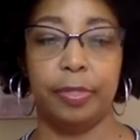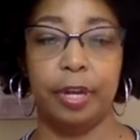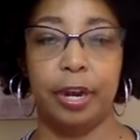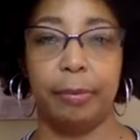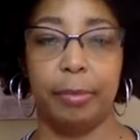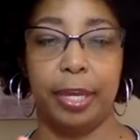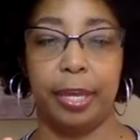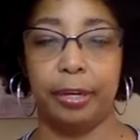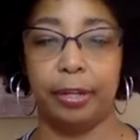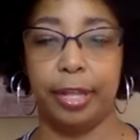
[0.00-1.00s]
Sorry, my
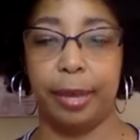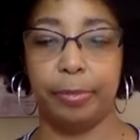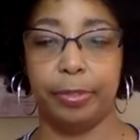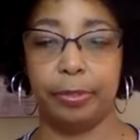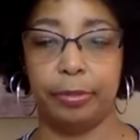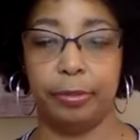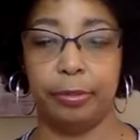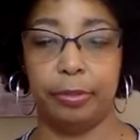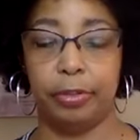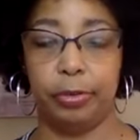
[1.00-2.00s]
Kindle app is
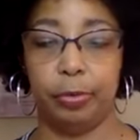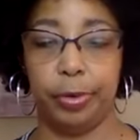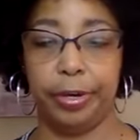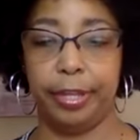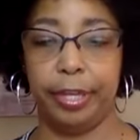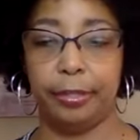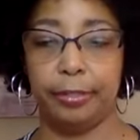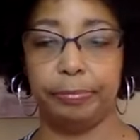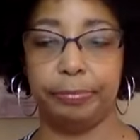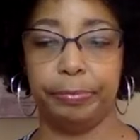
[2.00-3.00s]
doing weird
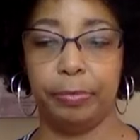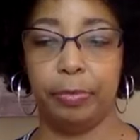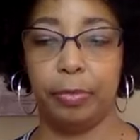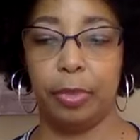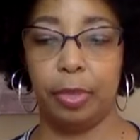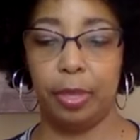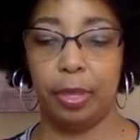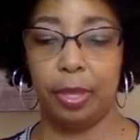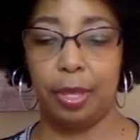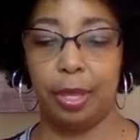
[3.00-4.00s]
things.
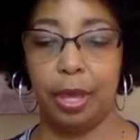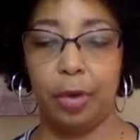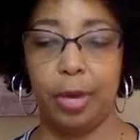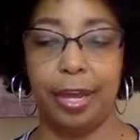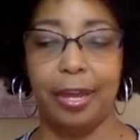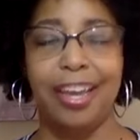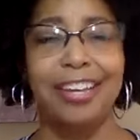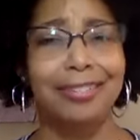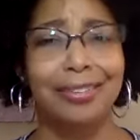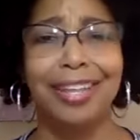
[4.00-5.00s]
Okay,
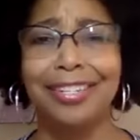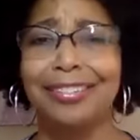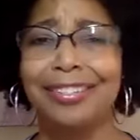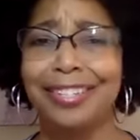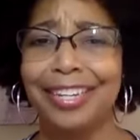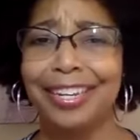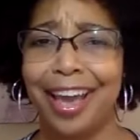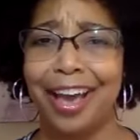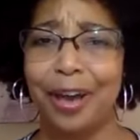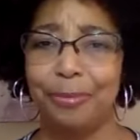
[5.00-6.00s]
so let's look at
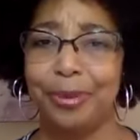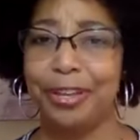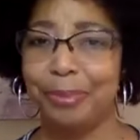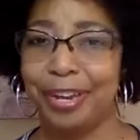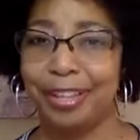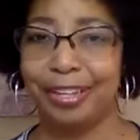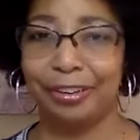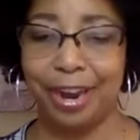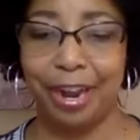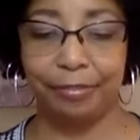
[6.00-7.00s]
how William and Ellen
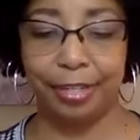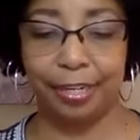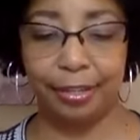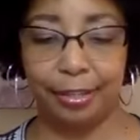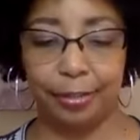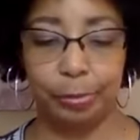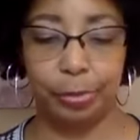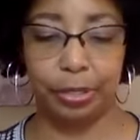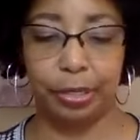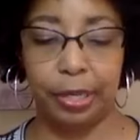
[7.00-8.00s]
Craft ended this
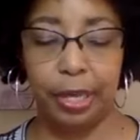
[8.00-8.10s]
book.